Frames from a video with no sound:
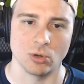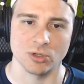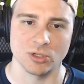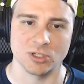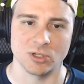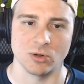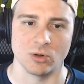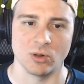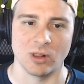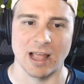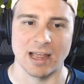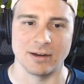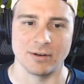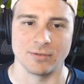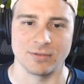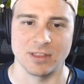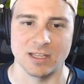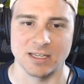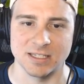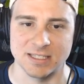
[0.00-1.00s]
So a lot
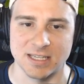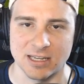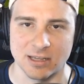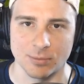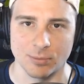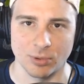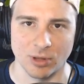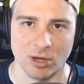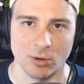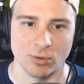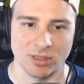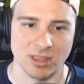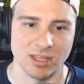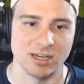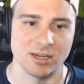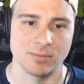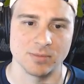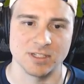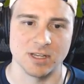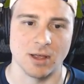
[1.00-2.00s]
of things he can play
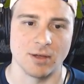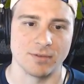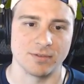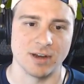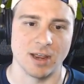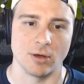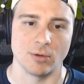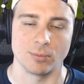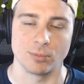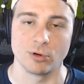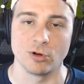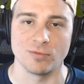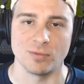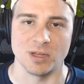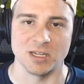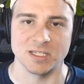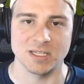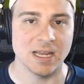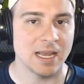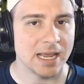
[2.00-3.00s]
within himself. Now,
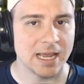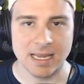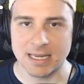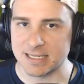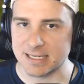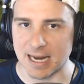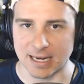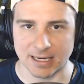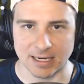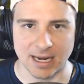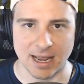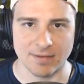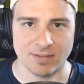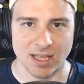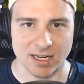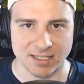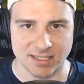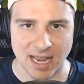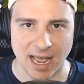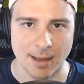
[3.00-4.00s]
improvements. He's not going to have
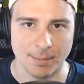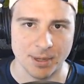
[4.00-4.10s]
that top